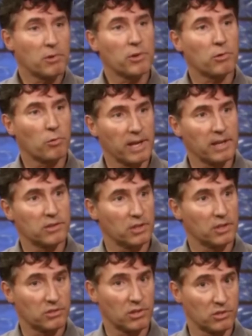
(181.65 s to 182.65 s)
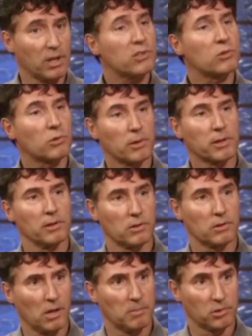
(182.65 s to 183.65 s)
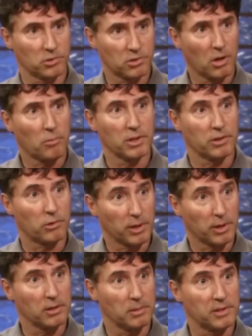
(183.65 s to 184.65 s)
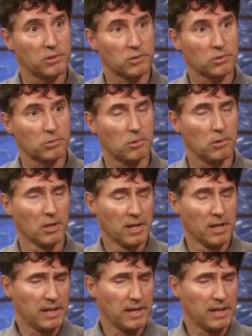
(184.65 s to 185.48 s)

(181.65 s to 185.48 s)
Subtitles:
wither away. It's an extracurricular club, so it's not really curriculum at the school.